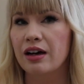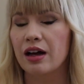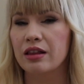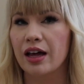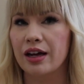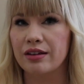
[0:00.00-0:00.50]

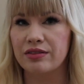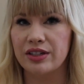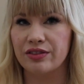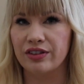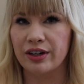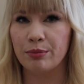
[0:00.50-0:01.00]
a lot of
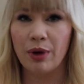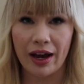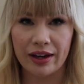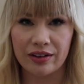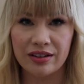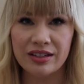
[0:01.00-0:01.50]
different
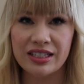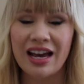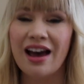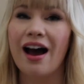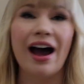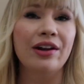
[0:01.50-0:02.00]
piles.
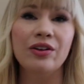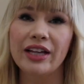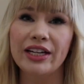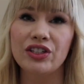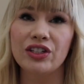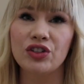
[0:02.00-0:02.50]
I don't
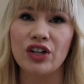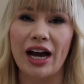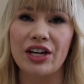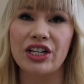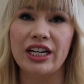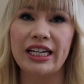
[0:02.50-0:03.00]
like to
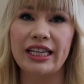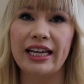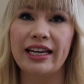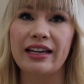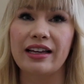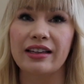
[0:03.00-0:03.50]
trash
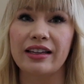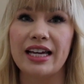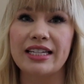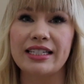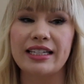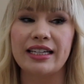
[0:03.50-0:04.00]
anything
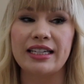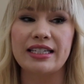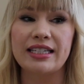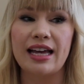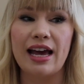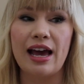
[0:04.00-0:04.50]
unless
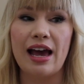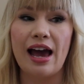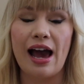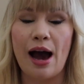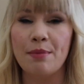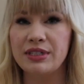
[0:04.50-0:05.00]
it's
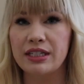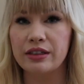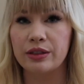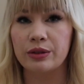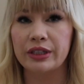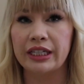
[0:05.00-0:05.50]

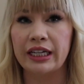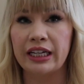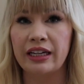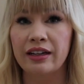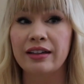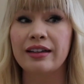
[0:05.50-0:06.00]

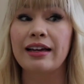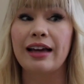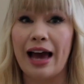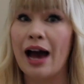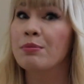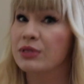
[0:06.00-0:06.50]
absolutely
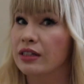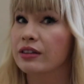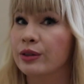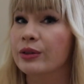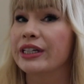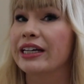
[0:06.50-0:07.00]

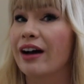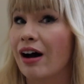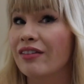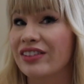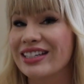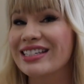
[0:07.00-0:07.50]
absolutely
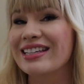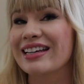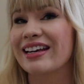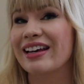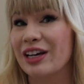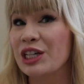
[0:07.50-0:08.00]

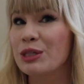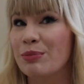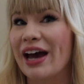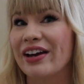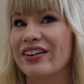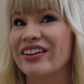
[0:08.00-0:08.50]
obviously
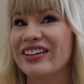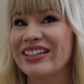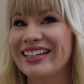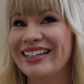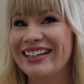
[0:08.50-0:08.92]
expired